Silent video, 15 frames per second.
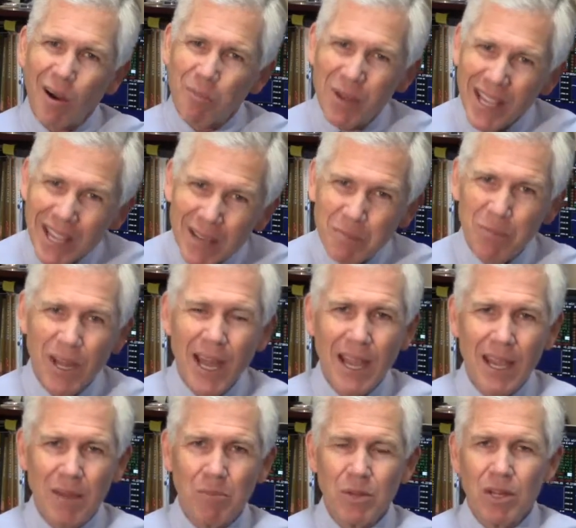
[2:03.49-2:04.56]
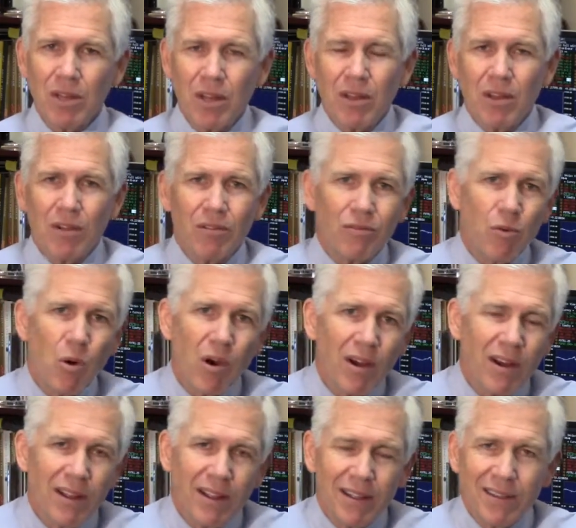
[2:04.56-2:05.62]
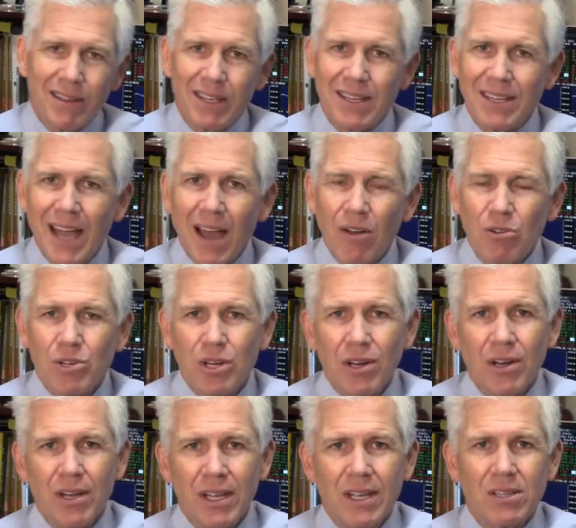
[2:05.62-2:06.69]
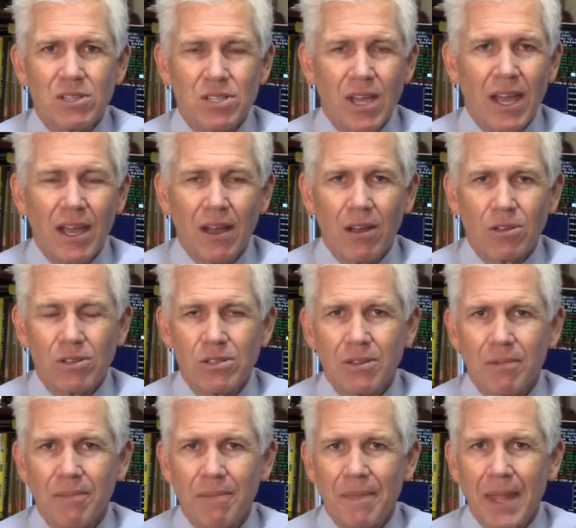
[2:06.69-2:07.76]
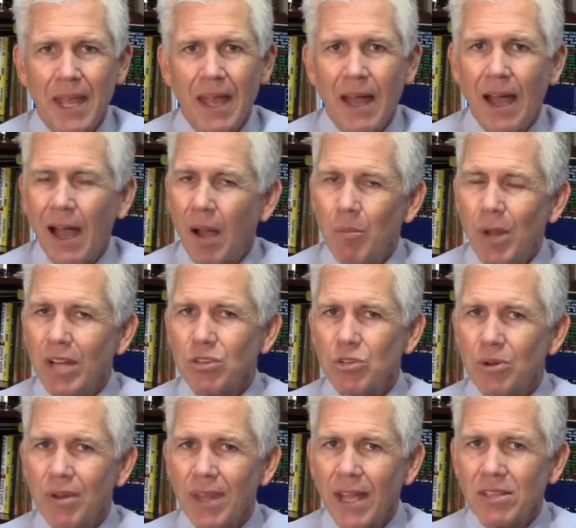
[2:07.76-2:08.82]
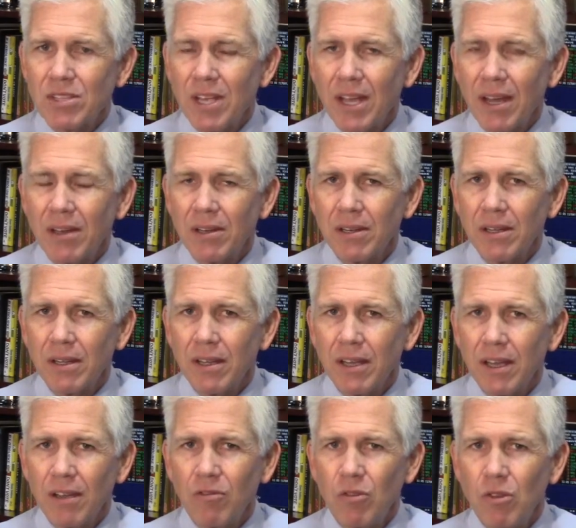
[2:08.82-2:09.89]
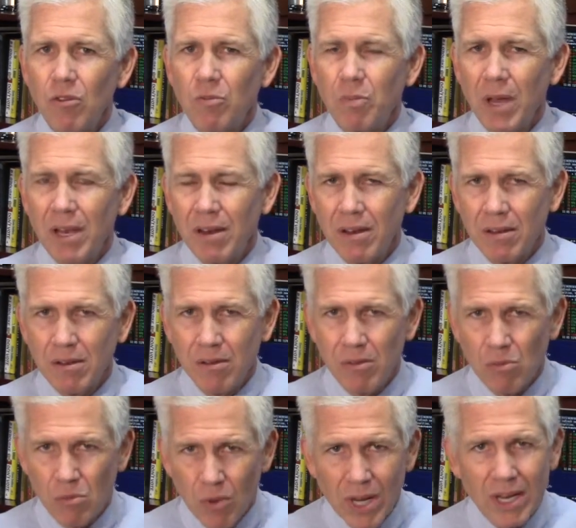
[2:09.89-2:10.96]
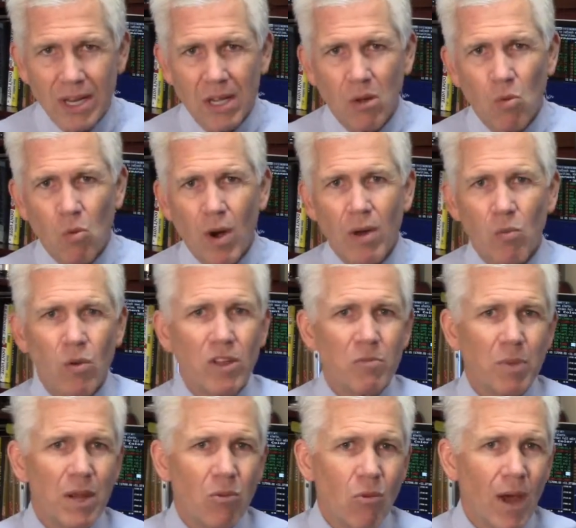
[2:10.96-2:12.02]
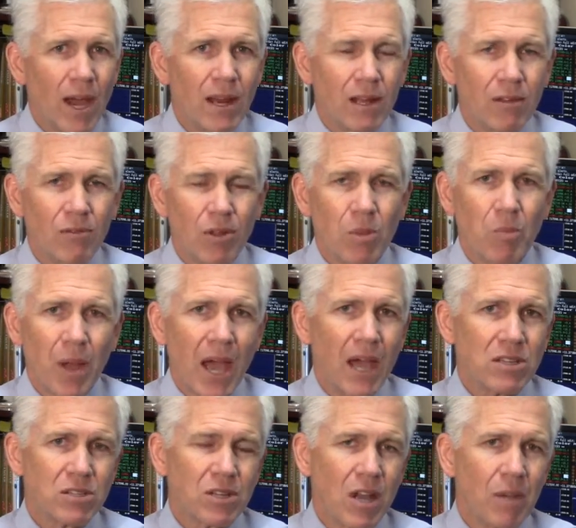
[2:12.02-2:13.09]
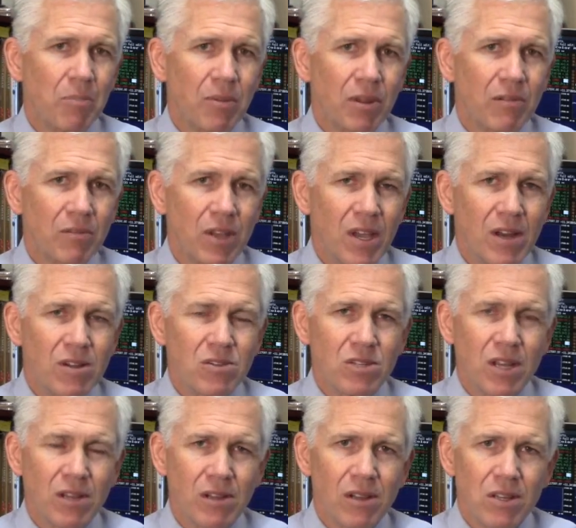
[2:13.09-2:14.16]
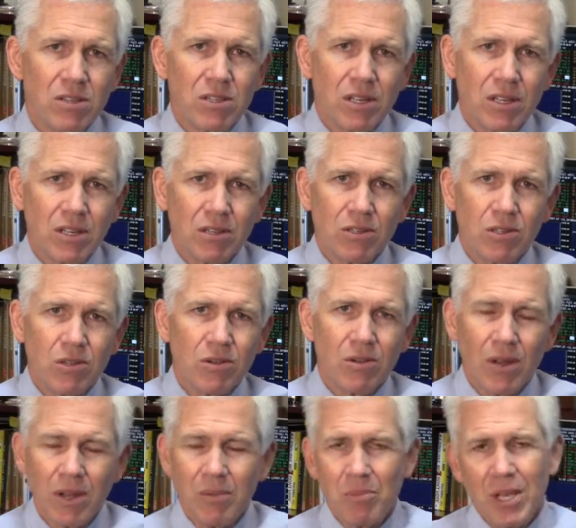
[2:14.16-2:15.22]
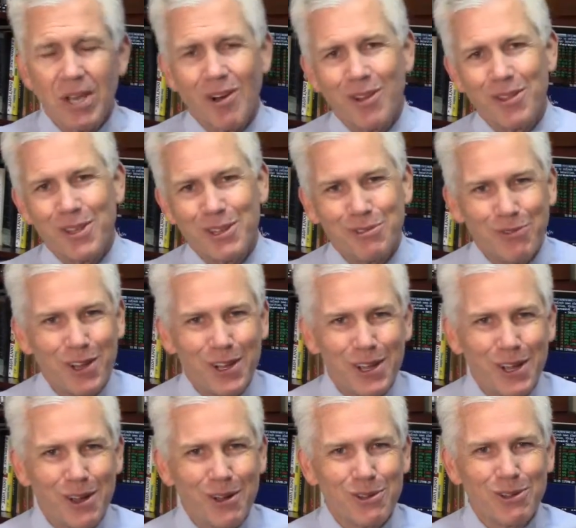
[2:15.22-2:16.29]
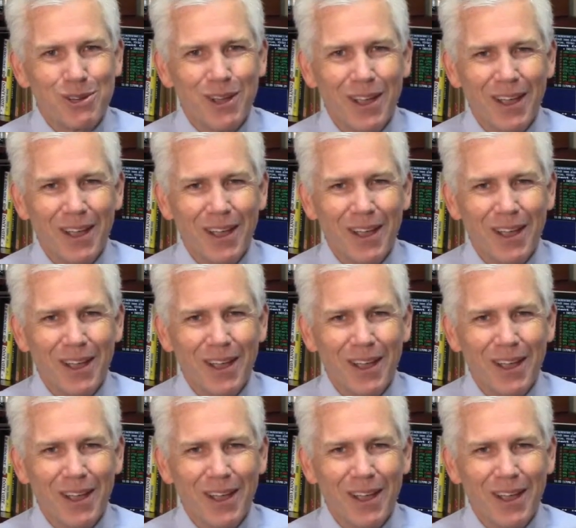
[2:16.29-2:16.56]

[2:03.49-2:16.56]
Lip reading: being blamed for the downturn in sales. I'm not sure that's it. If you've been reading what we've been writing for the past couple of years and listening to me on these videos,